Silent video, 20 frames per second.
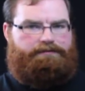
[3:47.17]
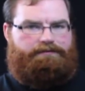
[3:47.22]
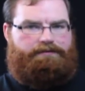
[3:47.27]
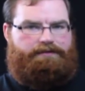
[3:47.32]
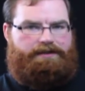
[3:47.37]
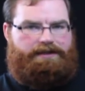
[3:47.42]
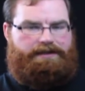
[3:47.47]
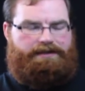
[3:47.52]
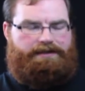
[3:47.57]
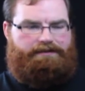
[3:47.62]

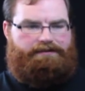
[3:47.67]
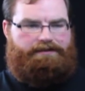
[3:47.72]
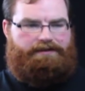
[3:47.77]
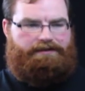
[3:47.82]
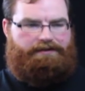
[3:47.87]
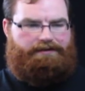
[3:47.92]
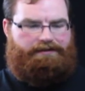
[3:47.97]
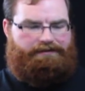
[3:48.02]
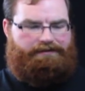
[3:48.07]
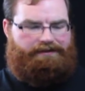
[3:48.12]

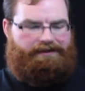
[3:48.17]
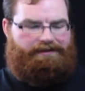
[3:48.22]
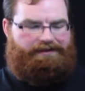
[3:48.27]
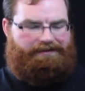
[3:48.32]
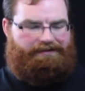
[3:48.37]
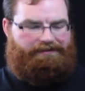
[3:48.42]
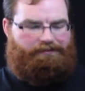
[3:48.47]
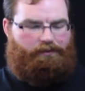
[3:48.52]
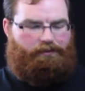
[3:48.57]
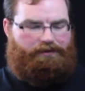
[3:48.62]

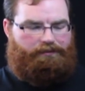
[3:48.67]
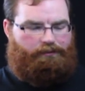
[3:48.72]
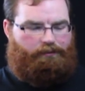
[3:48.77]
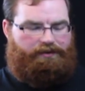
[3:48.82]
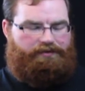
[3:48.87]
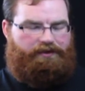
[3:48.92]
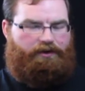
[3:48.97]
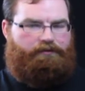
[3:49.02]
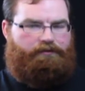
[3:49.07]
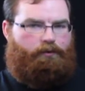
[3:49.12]

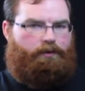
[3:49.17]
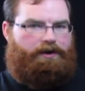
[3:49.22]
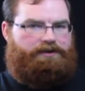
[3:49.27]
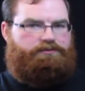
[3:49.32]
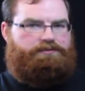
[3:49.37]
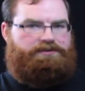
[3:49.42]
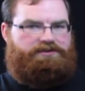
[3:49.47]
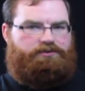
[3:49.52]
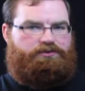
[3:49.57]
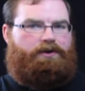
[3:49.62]
what the Overwatch
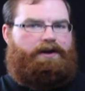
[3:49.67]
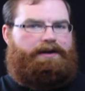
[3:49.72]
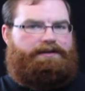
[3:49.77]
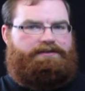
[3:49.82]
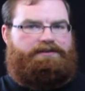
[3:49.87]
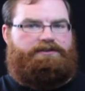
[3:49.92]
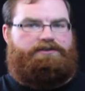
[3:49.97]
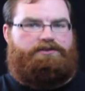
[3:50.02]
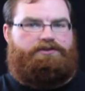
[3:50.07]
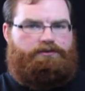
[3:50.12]
was trying
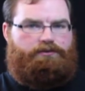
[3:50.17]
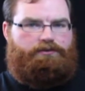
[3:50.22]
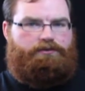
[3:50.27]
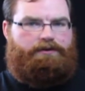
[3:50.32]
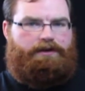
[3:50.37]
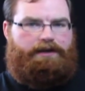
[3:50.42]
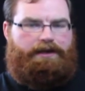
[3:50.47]
to do.